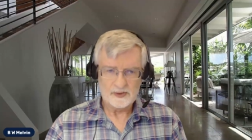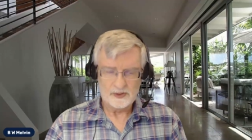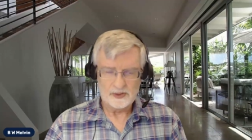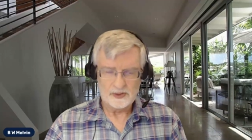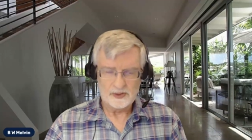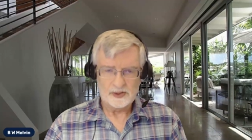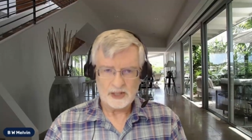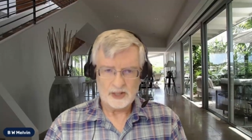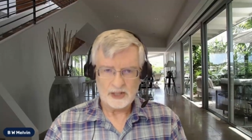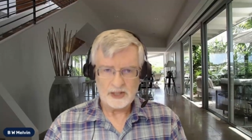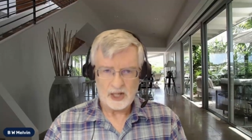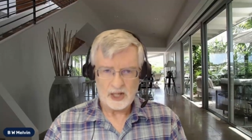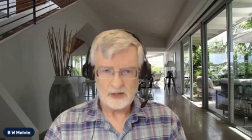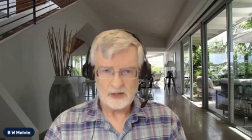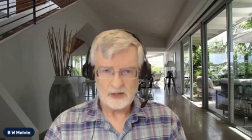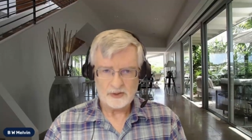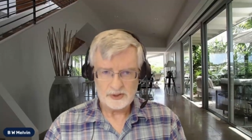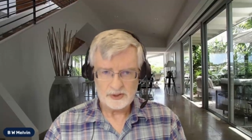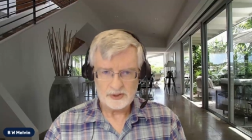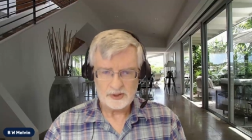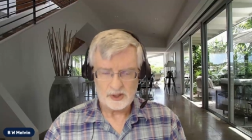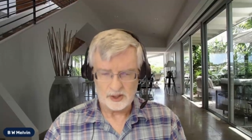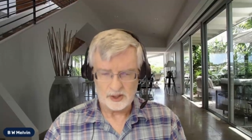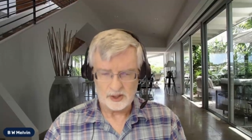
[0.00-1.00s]
that's how it
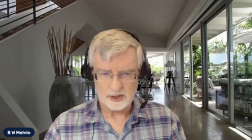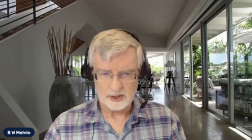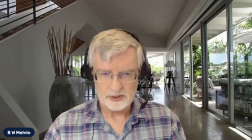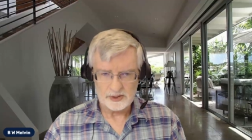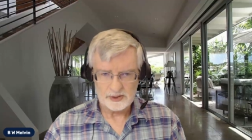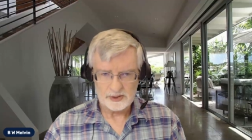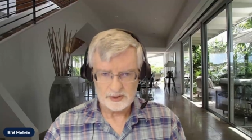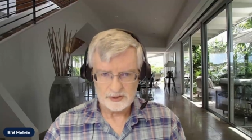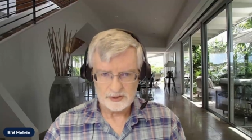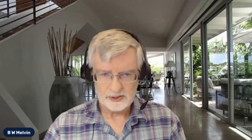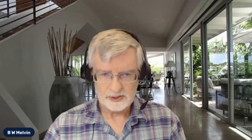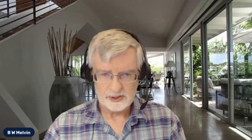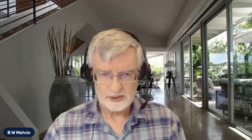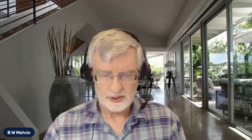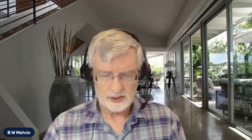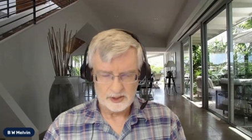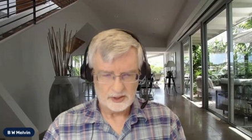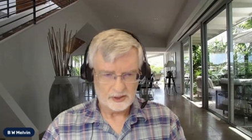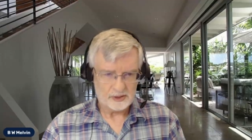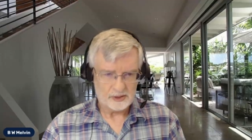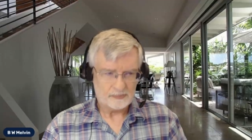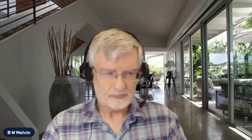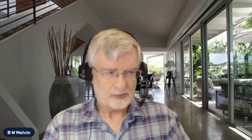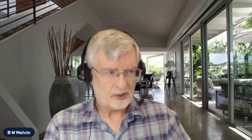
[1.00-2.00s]
starts.
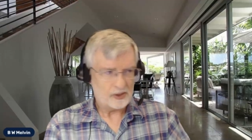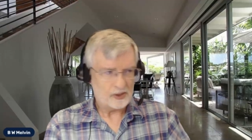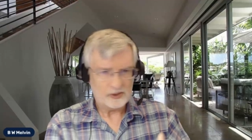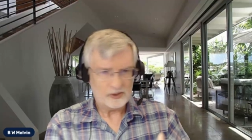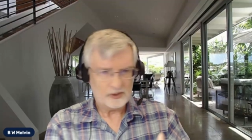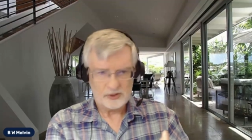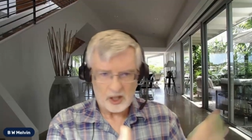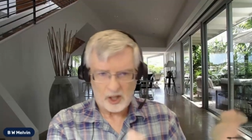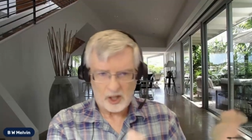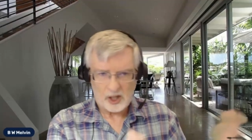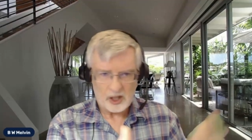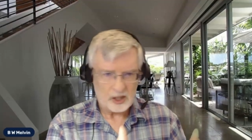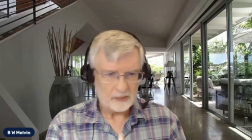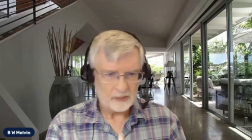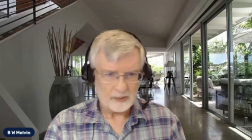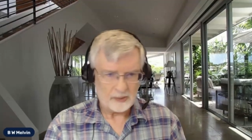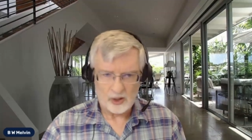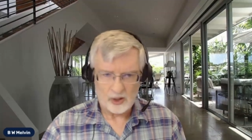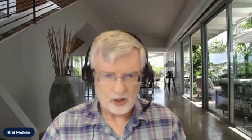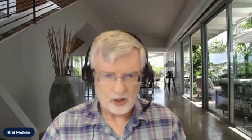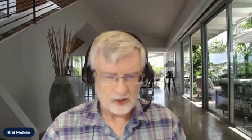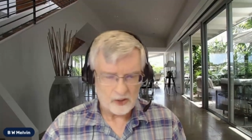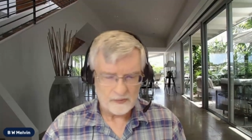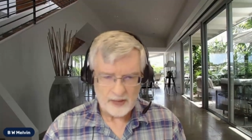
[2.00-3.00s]
Now Paul's talking about
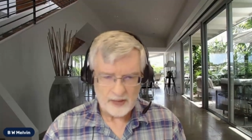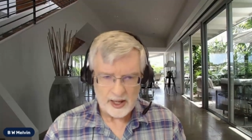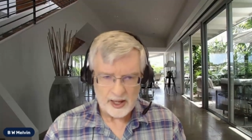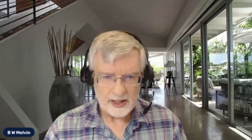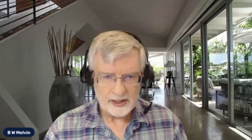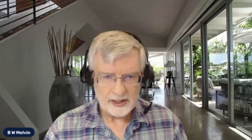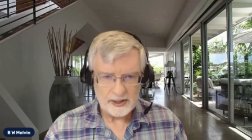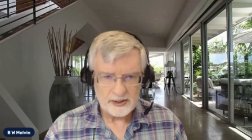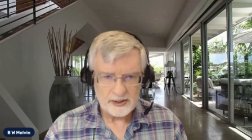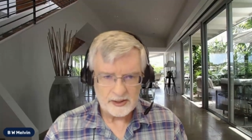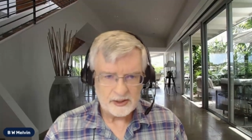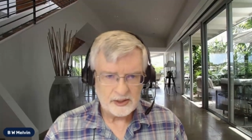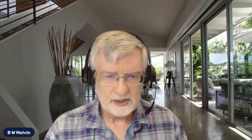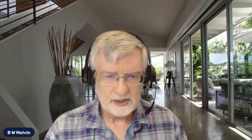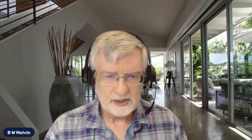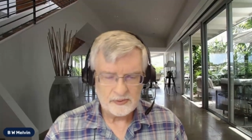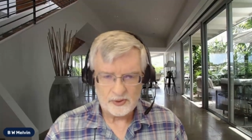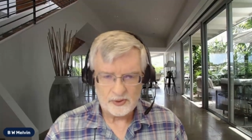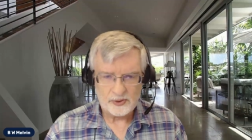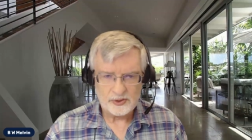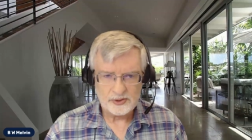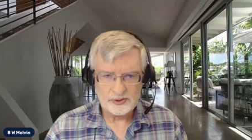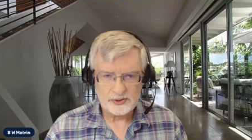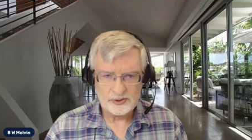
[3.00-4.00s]
all that in these
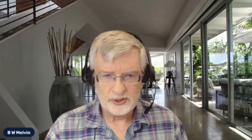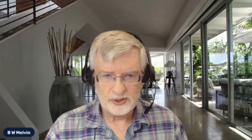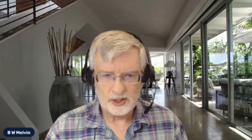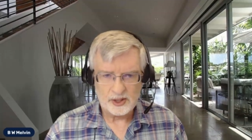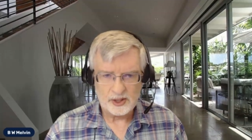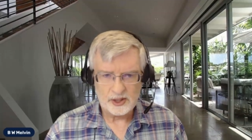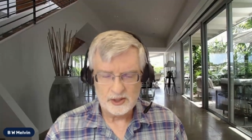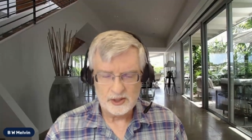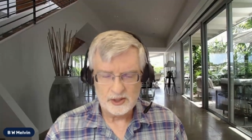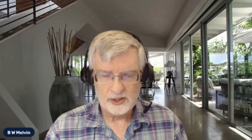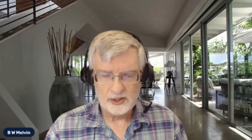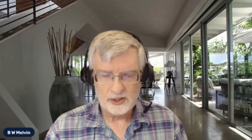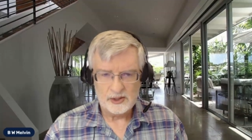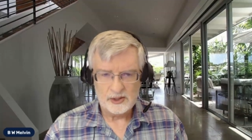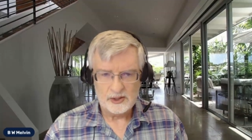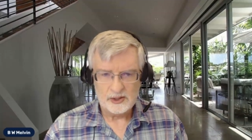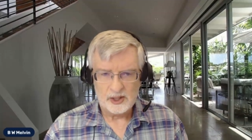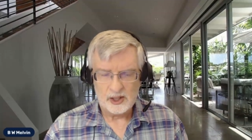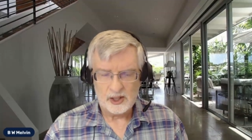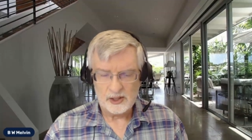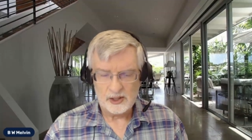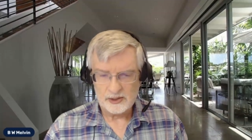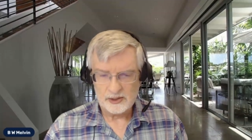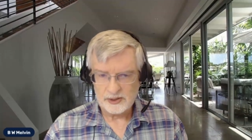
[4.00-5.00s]
first uh,
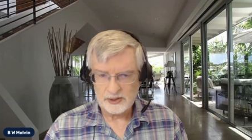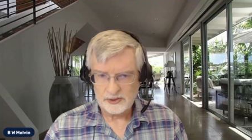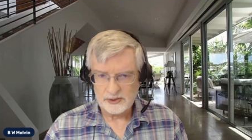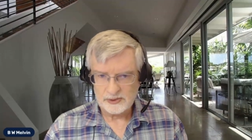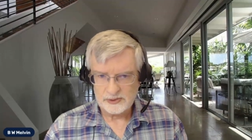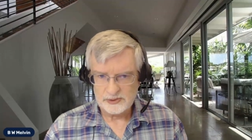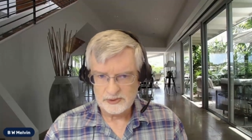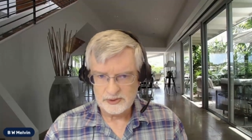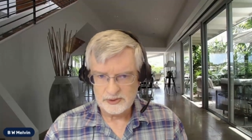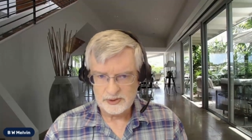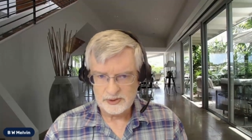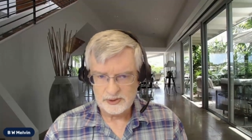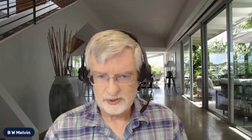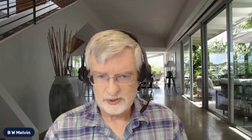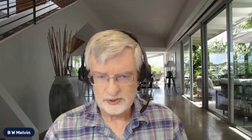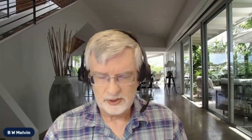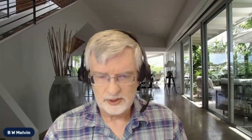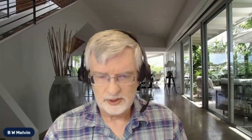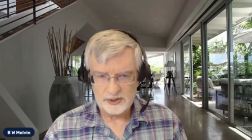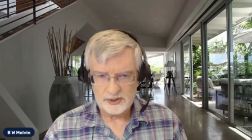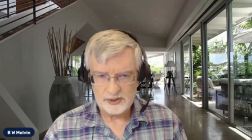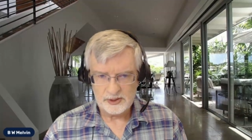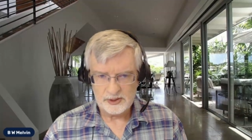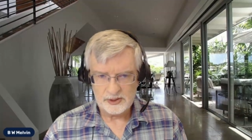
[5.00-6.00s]
uh,
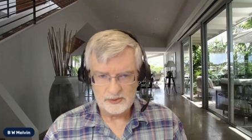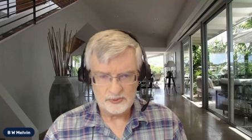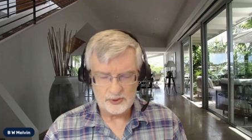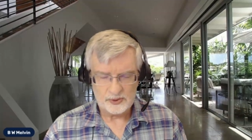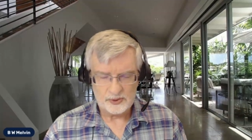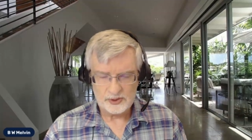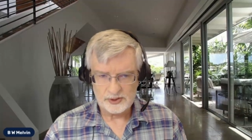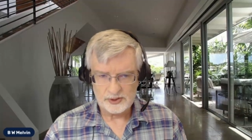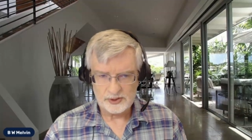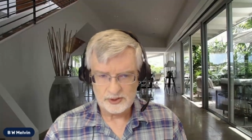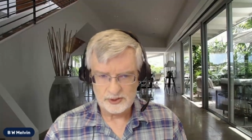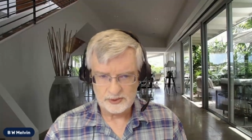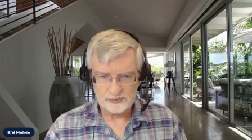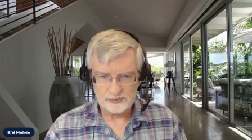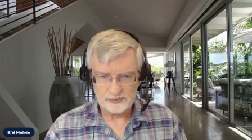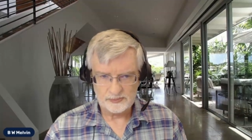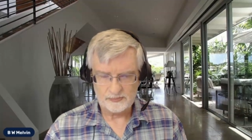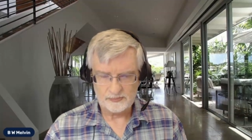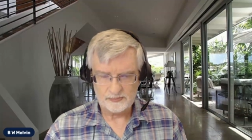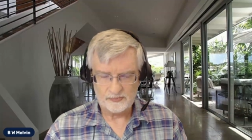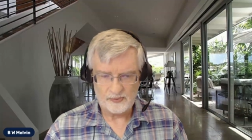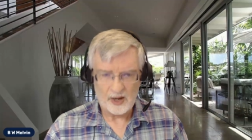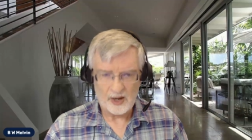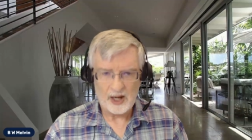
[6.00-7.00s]
in these first
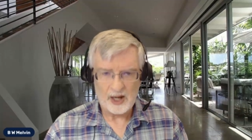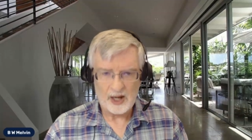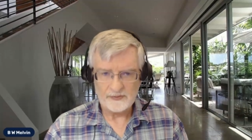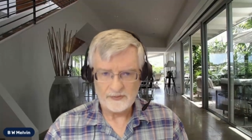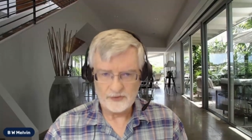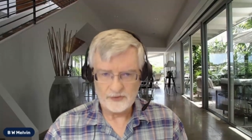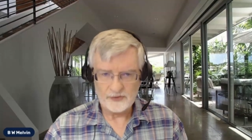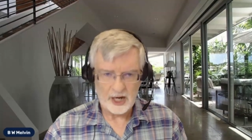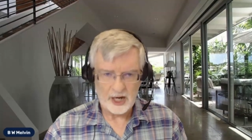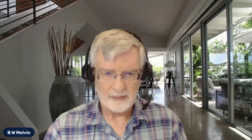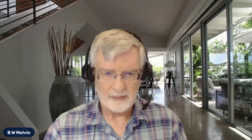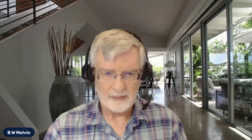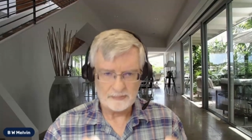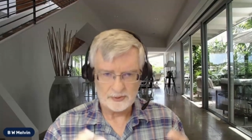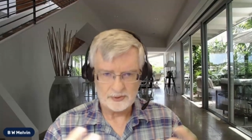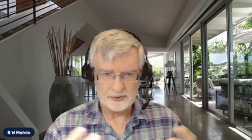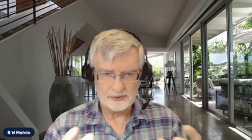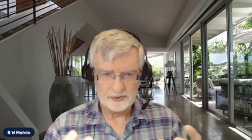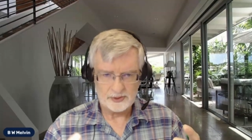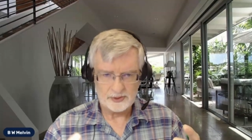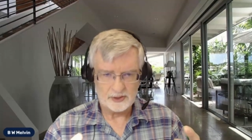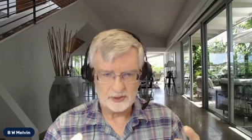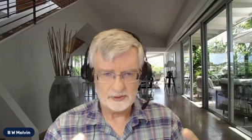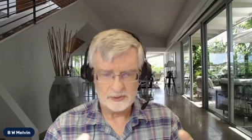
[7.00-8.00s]
five
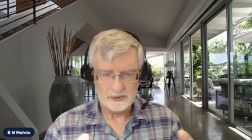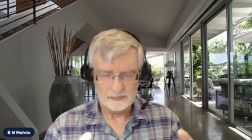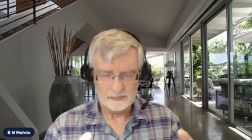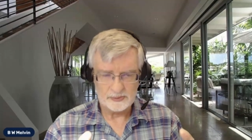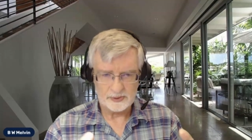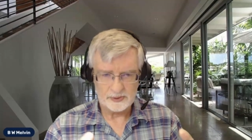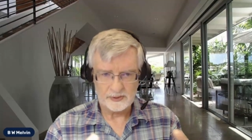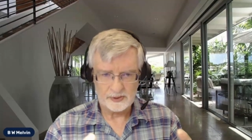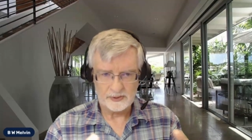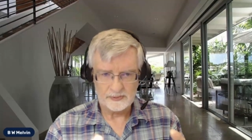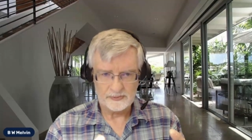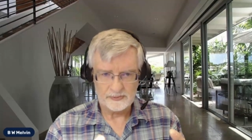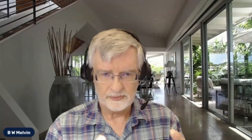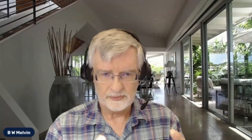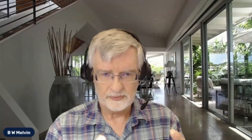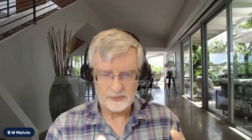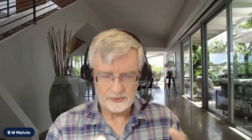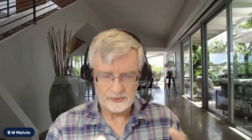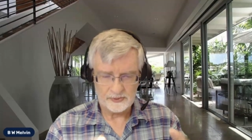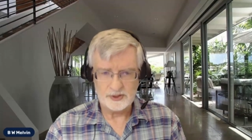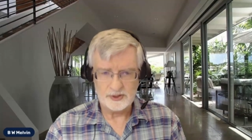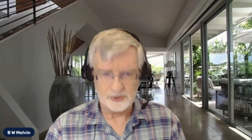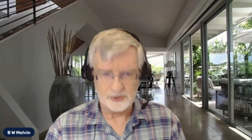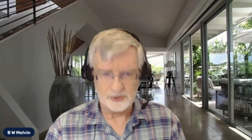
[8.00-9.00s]
chapters of the book of
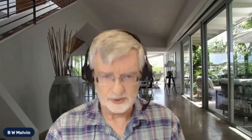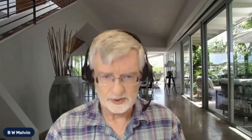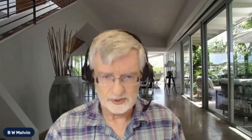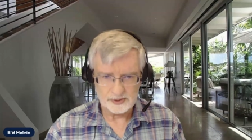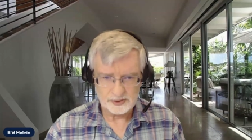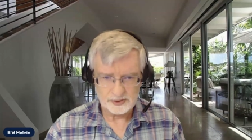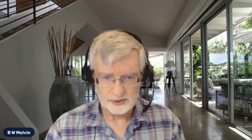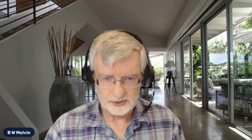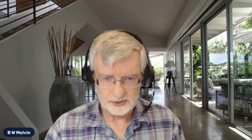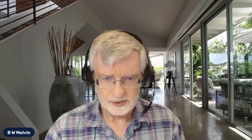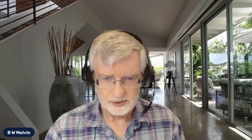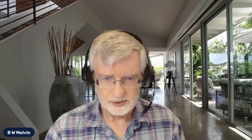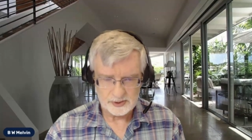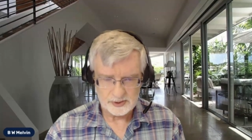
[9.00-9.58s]
Ephesians.